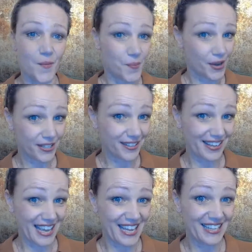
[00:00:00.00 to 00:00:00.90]
But
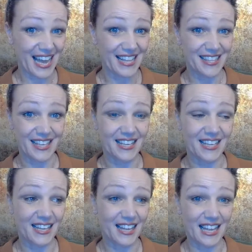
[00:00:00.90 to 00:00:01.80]
again, I think
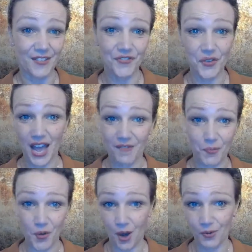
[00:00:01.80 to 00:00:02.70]
if you have a
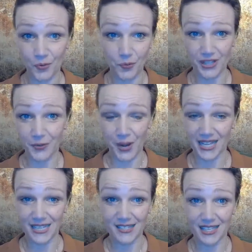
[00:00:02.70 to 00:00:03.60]
problem with the
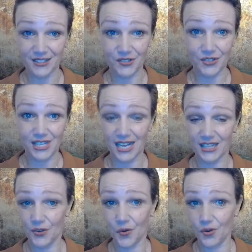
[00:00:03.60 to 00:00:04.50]
riding signals, like
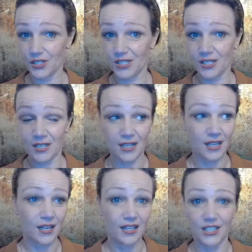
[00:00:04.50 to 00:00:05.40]
the horse
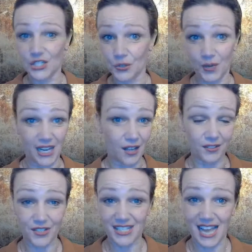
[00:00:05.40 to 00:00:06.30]
doesn't really
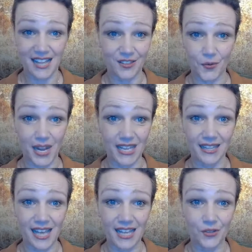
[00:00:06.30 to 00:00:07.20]
understand the rein
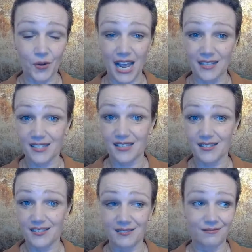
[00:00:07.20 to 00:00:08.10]
aid or has,
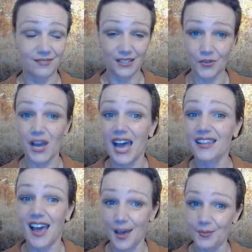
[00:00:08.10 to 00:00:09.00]
had a
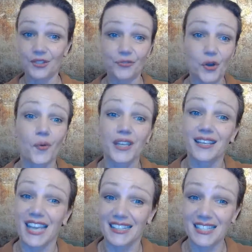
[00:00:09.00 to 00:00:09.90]
habit of going
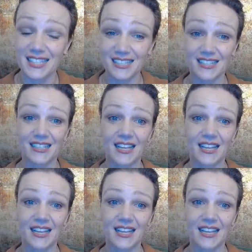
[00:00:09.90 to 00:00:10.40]
against it,